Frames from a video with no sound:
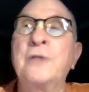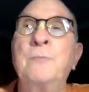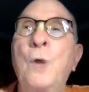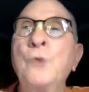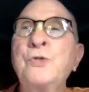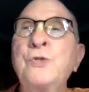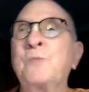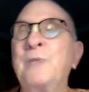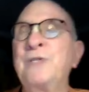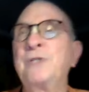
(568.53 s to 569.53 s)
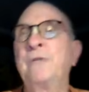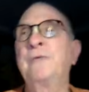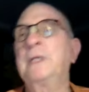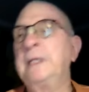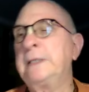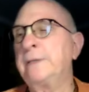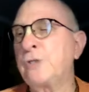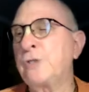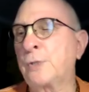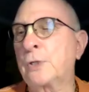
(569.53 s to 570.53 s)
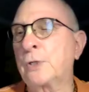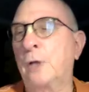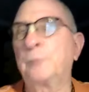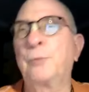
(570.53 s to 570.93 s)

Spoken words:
most specifically in the chapter called